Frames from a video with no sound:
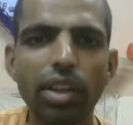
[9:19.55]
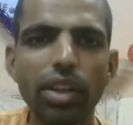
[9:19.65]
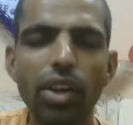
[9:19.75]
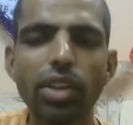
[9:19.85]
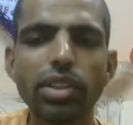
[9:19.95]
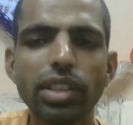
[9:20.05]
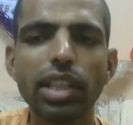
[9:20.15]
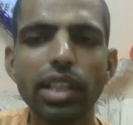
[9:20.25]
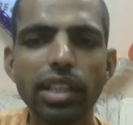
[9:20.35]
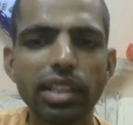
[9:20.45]
lost
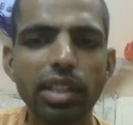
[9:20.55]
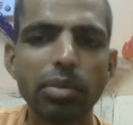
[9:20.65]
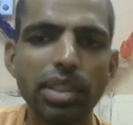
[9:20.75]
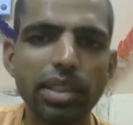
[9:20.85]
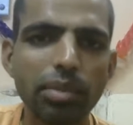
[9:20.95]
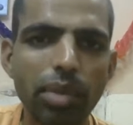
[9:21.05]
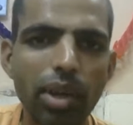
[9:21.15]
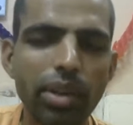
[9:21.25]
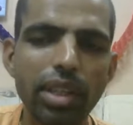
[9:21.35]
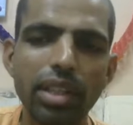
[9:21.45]
their discrimination
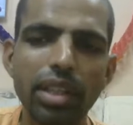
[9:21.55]
power.